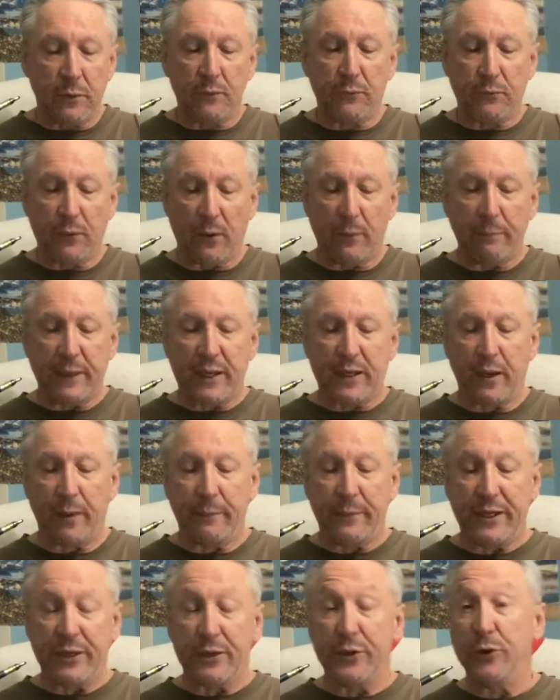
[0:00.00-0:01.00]
from
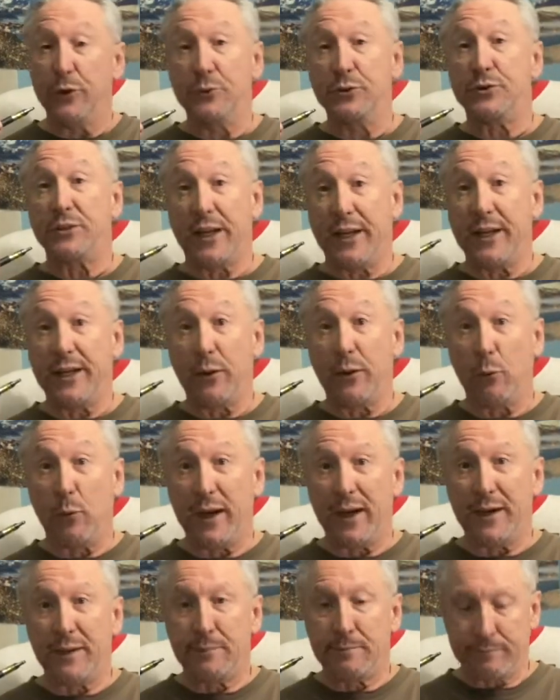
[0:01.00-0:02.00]
becoming news
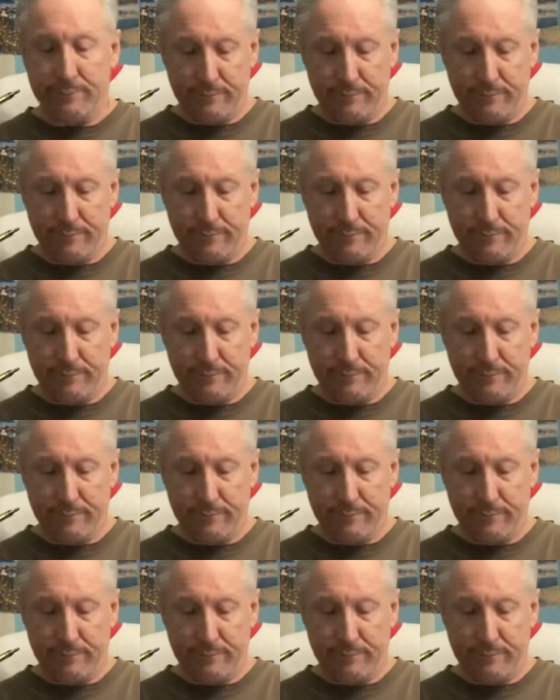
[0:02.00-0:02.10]
anyway.